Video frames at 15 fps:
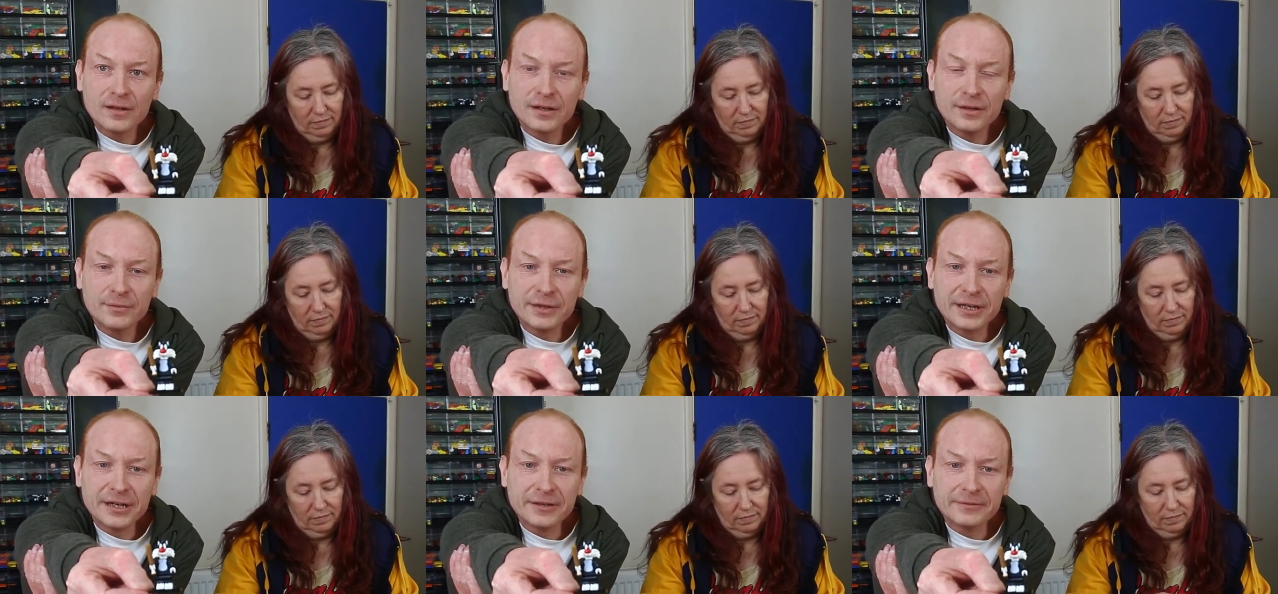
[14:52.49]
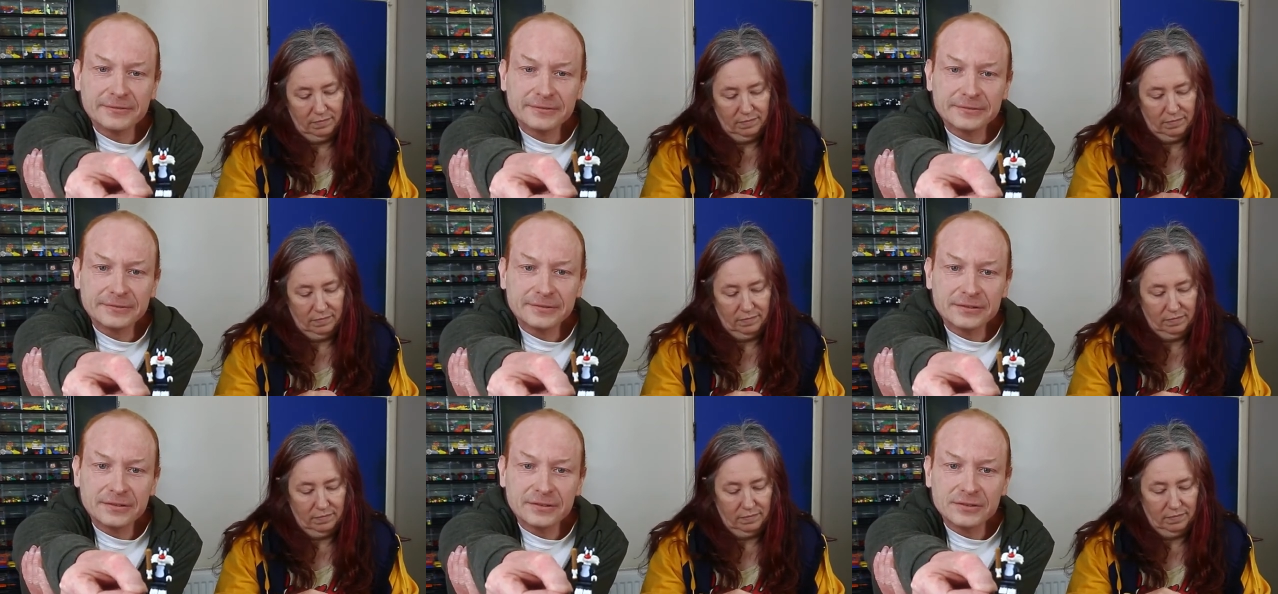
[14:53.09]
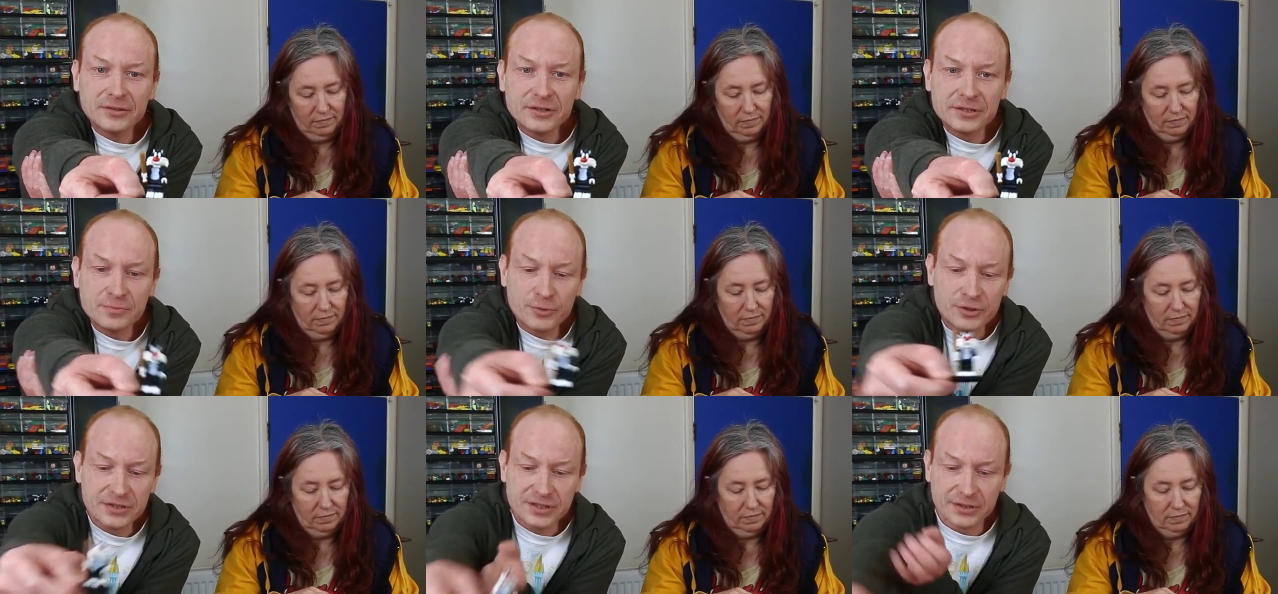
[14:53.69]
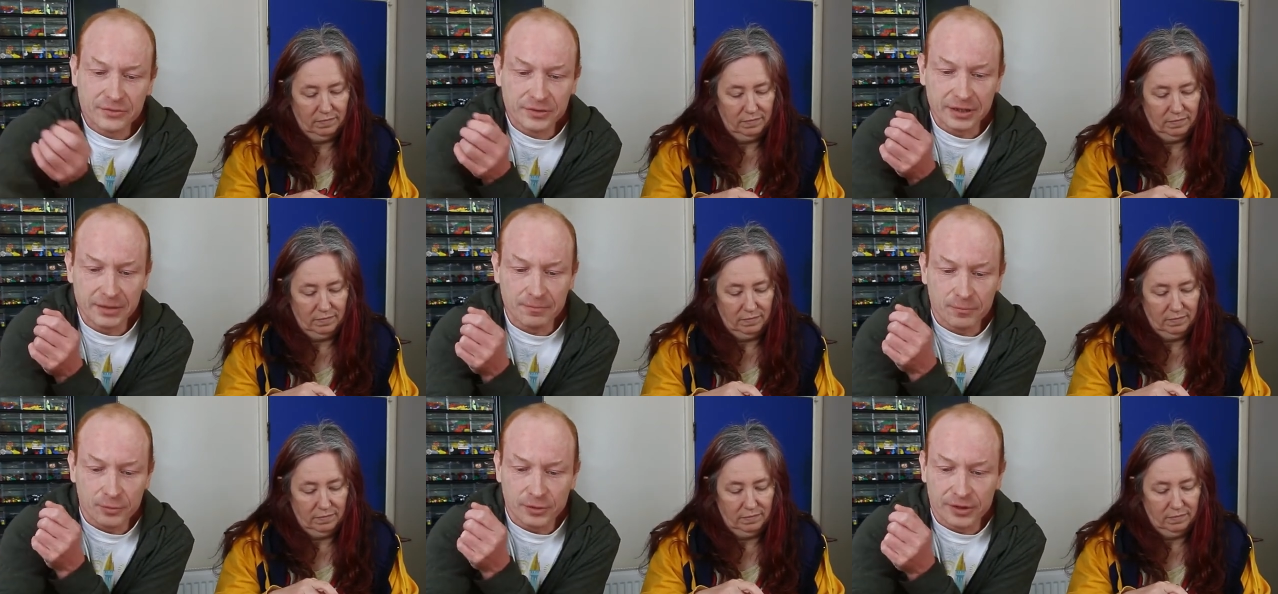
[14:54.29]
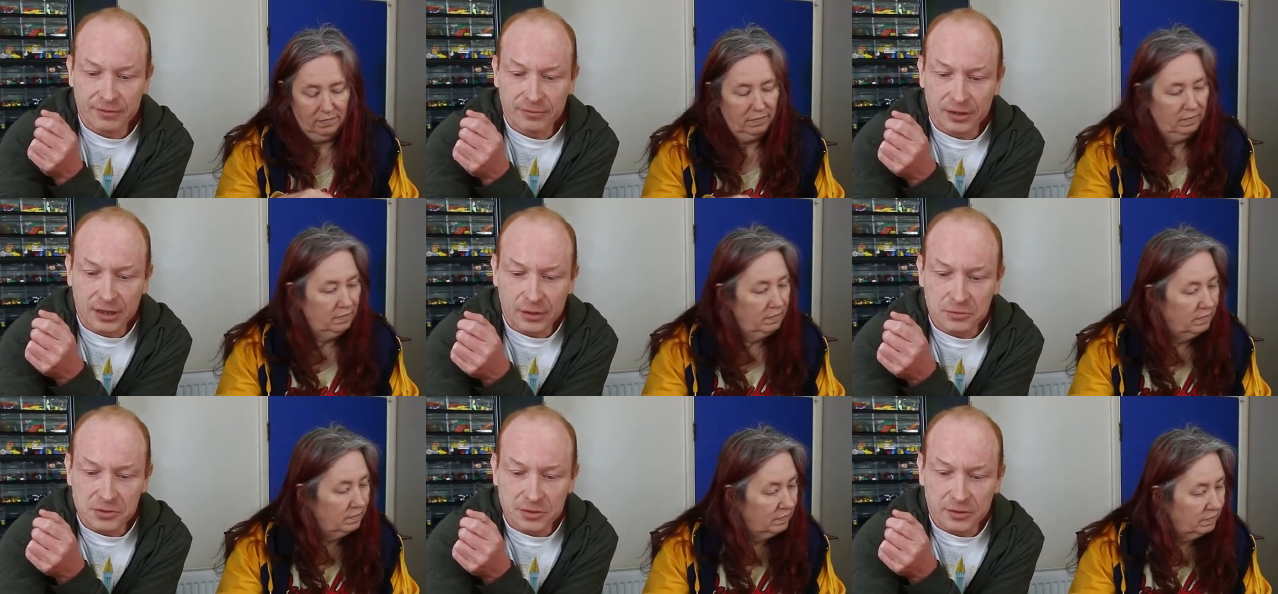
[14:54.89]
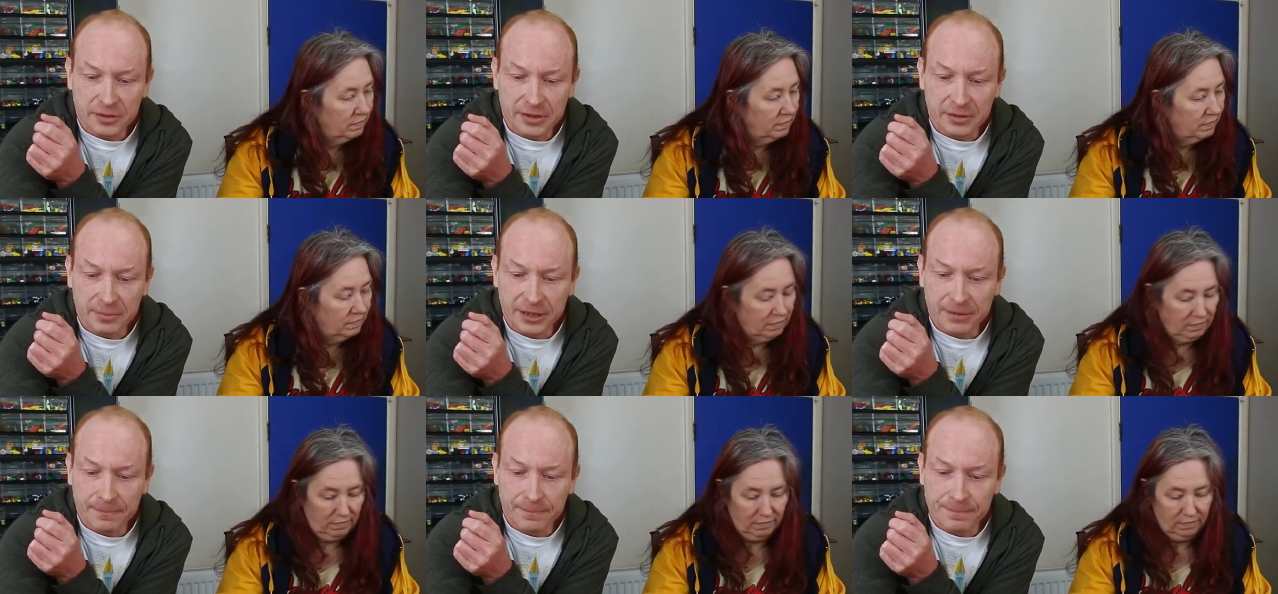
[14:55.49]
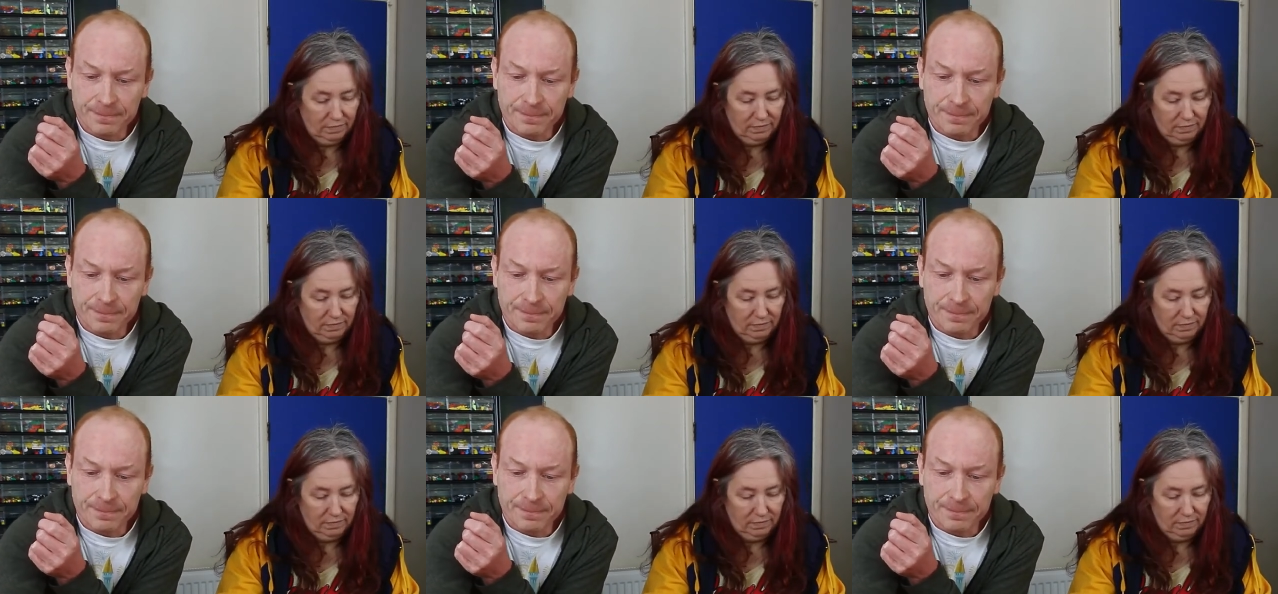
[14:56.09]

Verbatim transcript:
Speaker 1: There we go. Nice printing on him. We'll have a closer look in a bit.